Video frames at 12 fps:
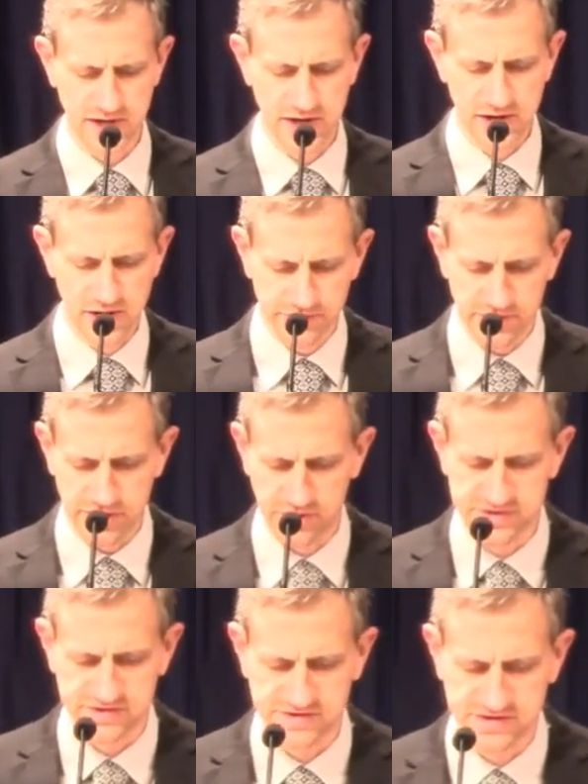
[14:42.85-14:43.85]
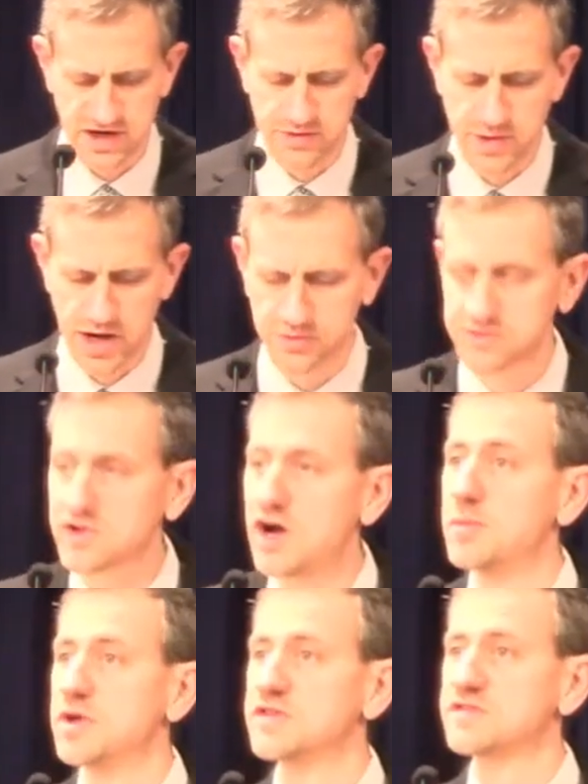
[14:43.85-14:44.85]
The Nelson Study Bible's
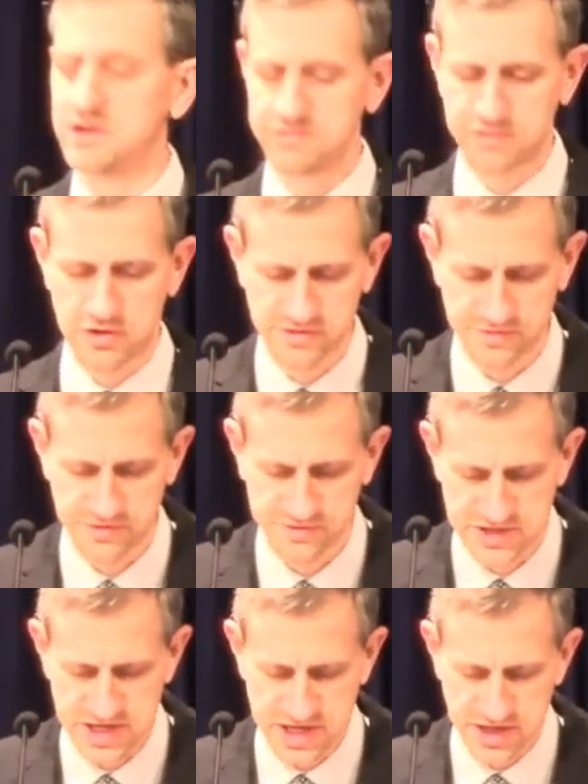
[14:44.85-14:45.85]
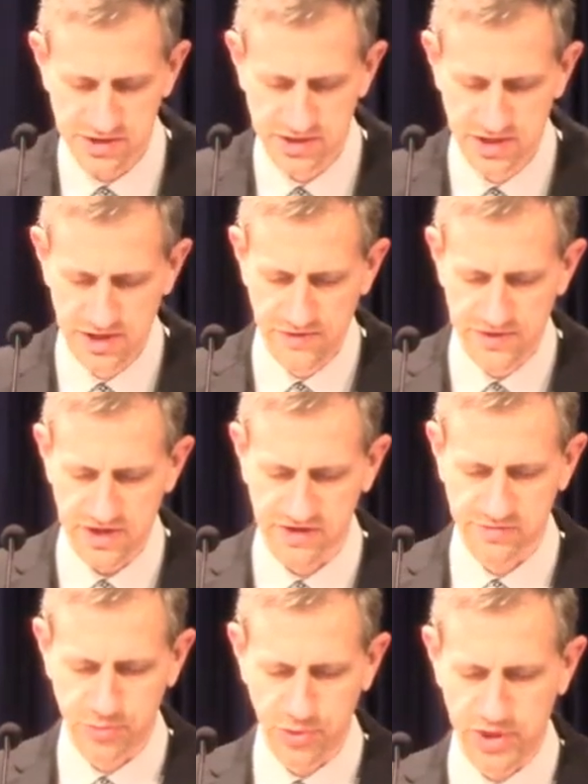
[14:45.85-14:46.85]
comments on verse 15
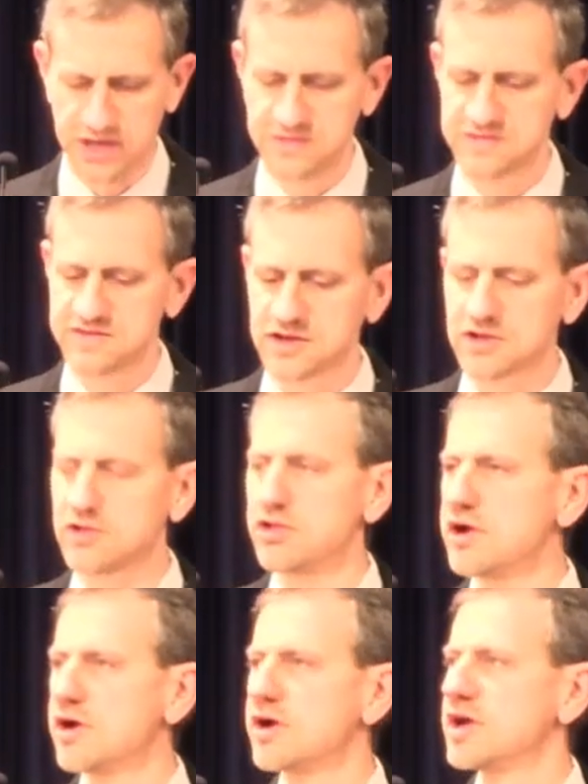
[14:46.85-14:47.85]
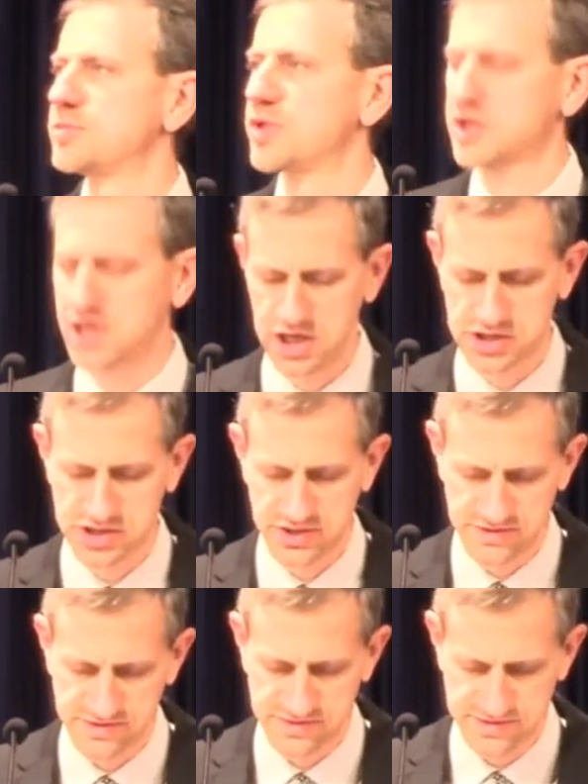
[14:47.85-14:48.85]
explains the clear
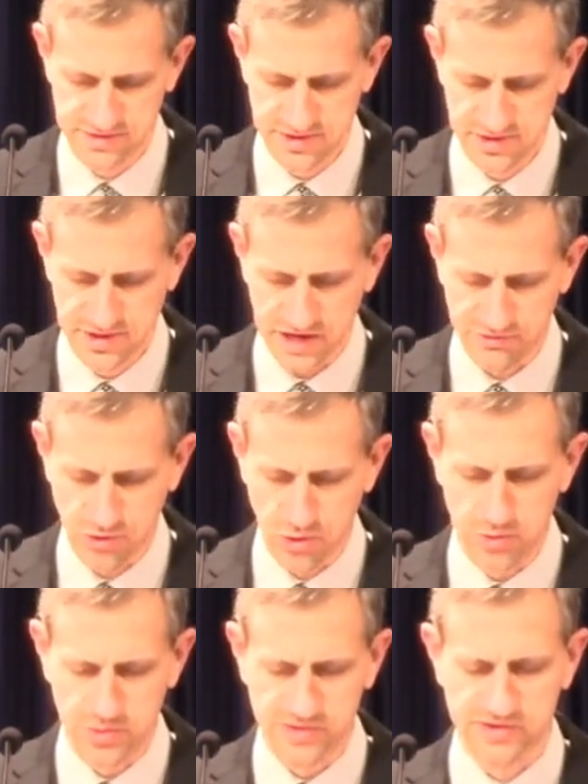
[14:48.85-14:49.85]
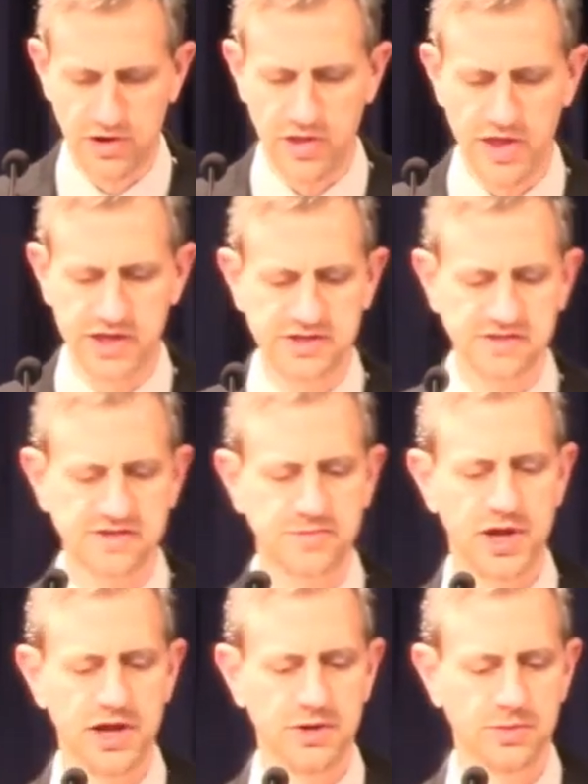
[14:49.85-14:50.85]
implications of what we must all
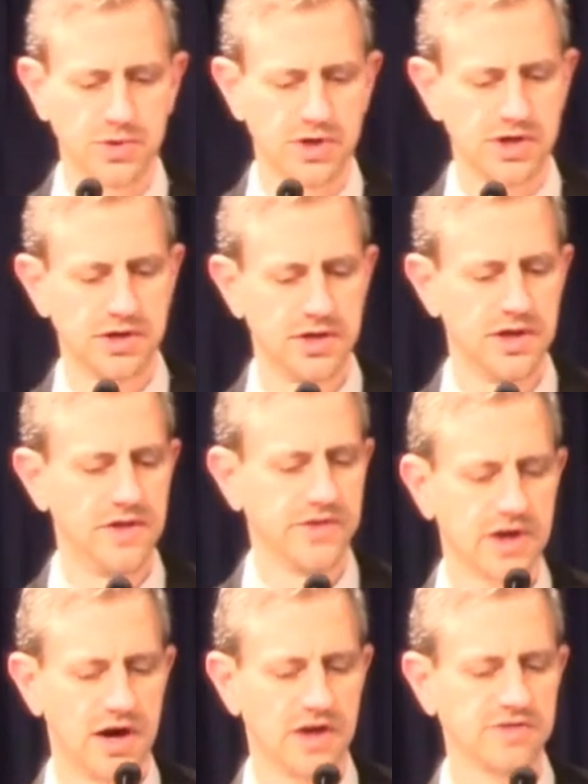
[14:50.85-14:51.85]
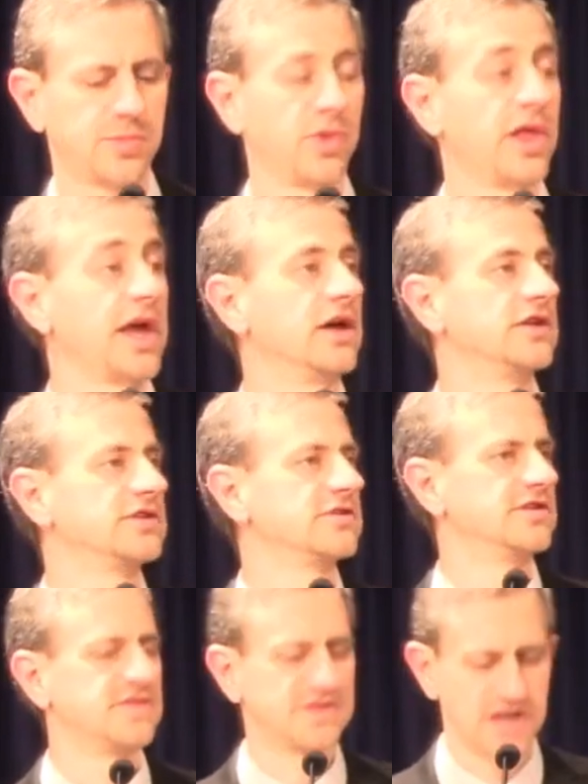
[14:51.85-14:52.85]
anticipate when God's plan to
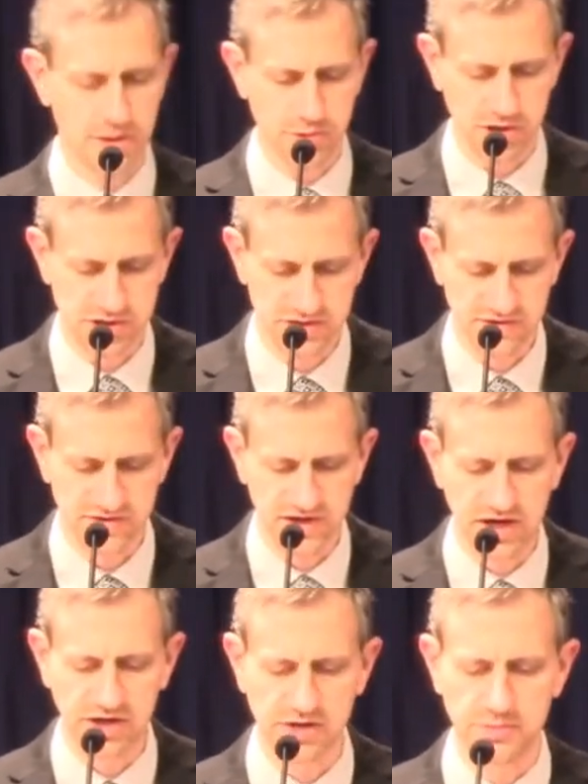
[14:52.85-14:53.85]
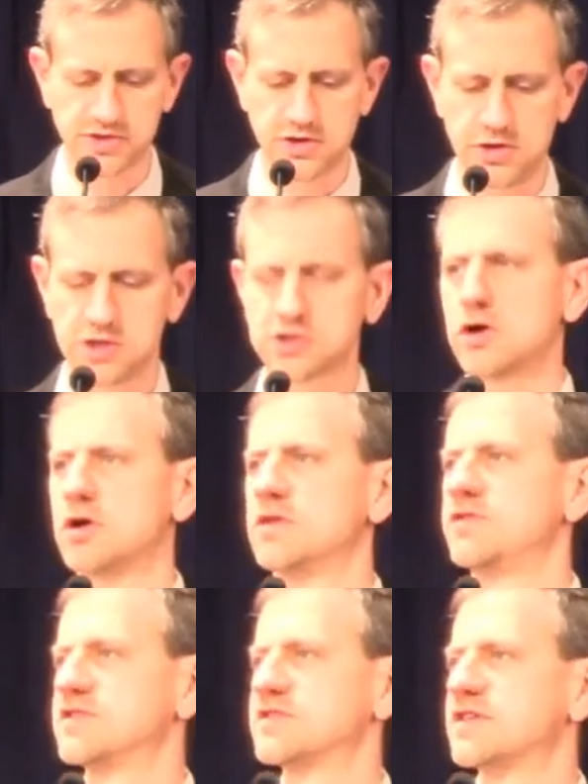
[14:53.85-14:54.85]
establish his kingdom at the return of
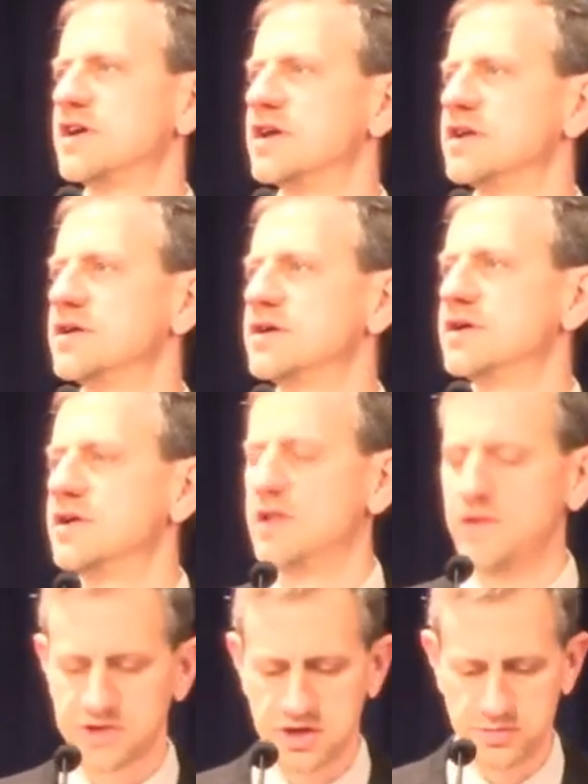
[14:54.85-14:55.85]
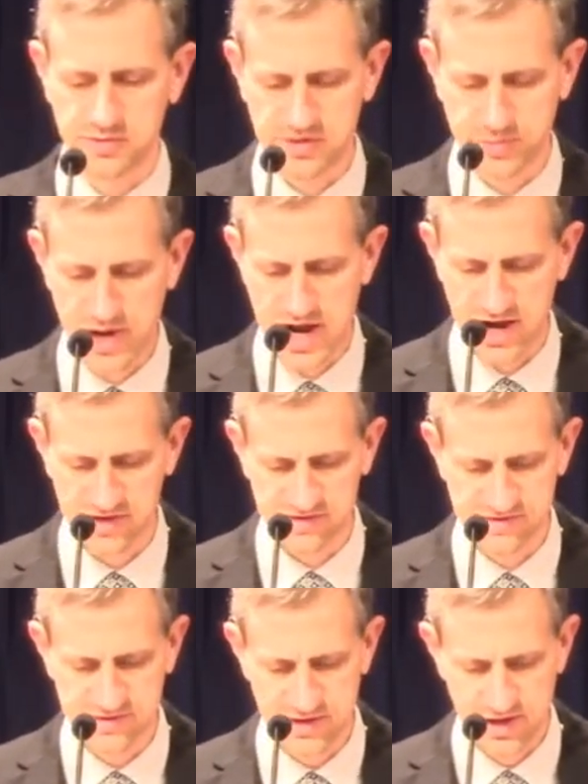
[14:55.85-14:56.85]
his son comes to
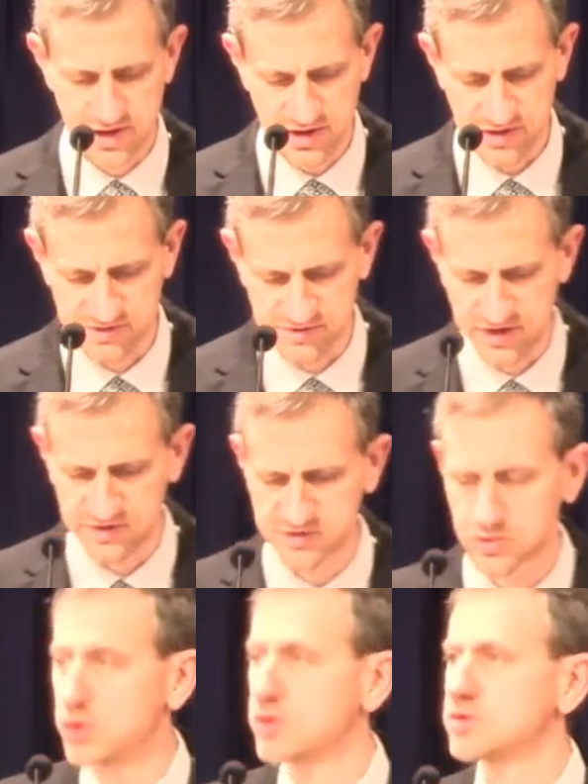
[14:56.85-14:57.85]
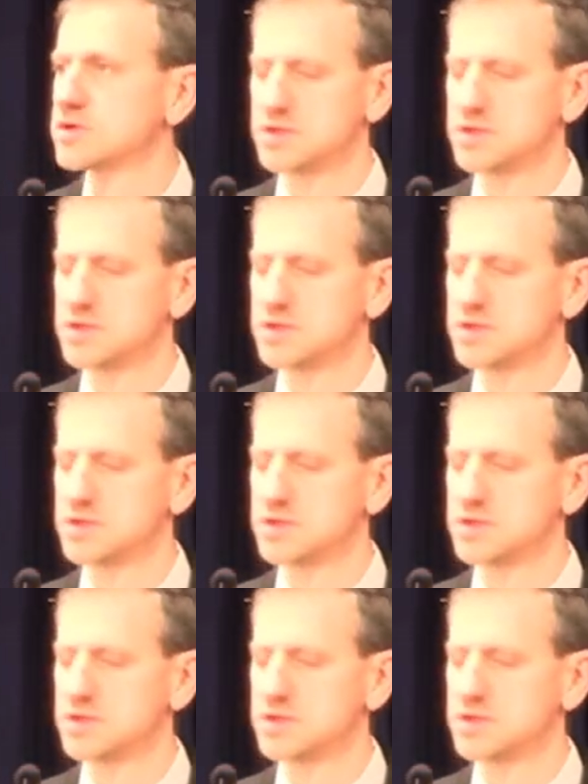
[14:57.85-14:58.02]
pass. It says, quote,